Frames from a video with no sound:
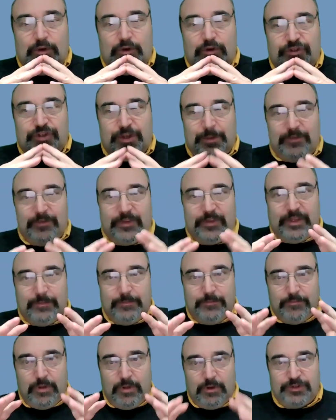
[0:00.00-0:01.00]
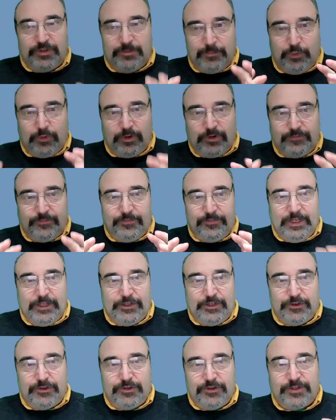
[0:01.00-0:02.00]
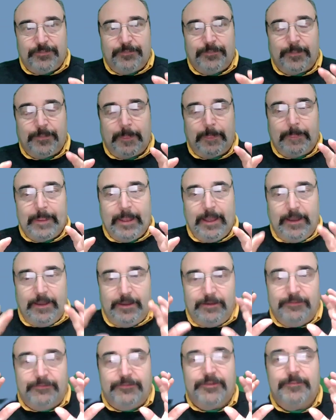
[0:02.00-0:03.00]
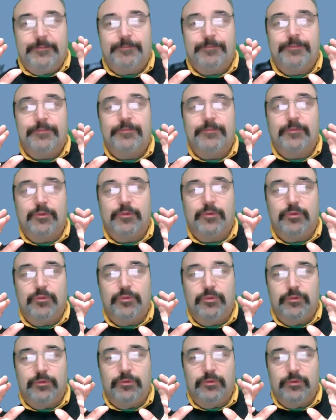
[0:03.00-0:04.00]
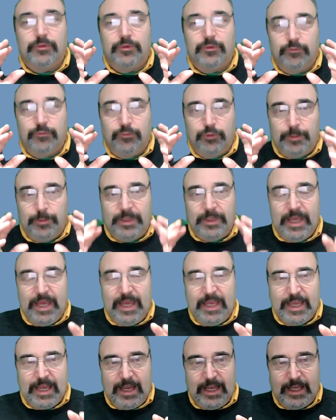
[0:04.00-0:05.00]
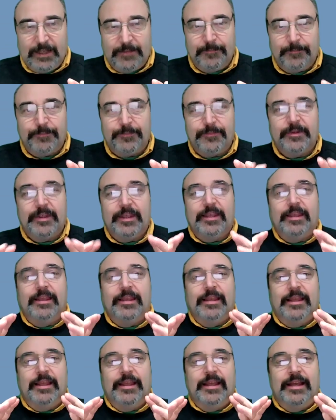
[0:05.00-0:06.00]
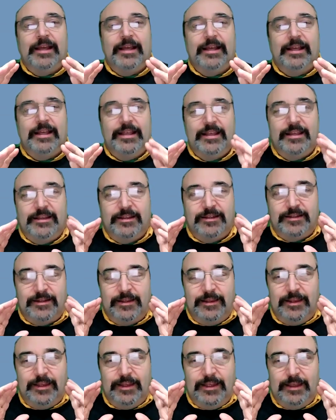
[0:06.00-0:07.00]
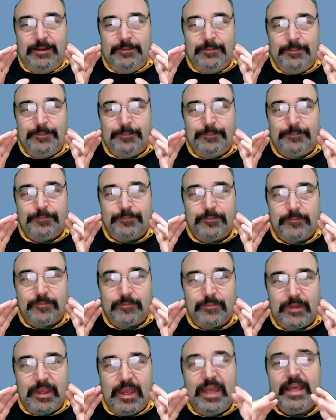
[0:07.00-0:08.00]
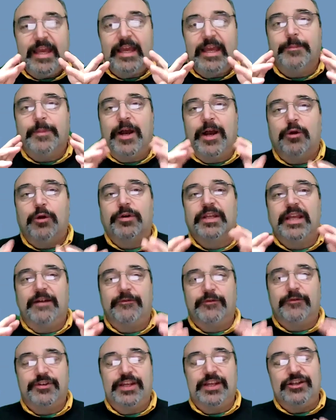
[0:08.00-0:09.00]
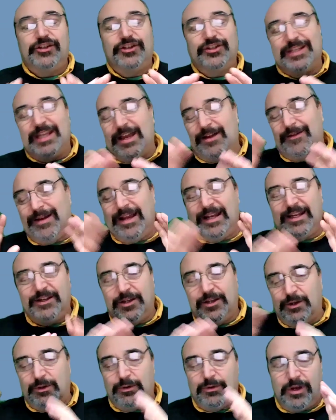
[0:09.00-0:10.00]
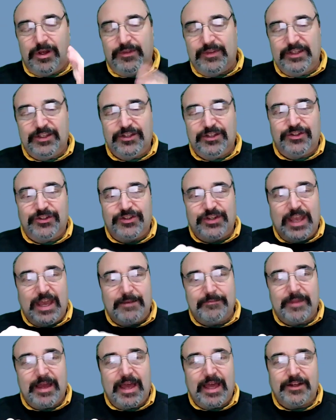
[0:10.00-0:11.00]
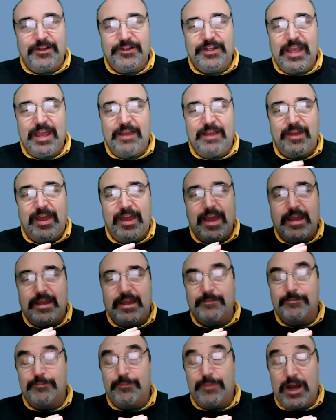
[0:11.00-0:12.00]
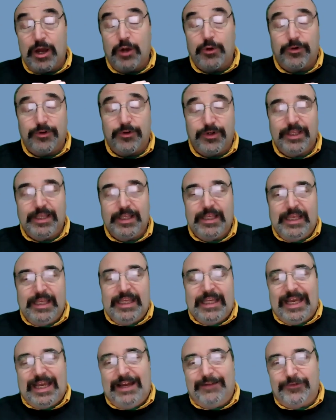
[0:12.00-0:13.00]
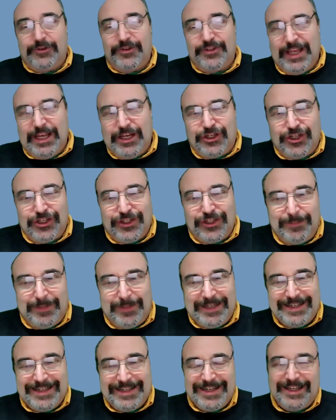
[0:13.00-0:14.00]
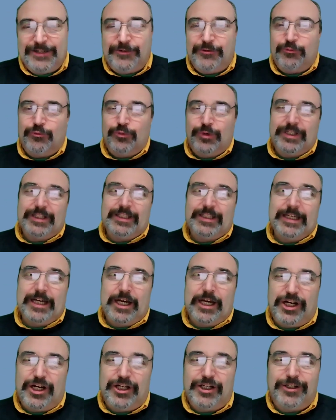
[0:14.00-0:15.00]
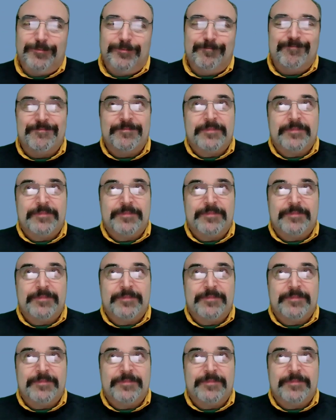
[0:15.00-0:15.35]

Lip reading: some of the most important features of Ruby AI is the AI powered conversations. Now, I know all these chat models have AI powered conversations, but none really are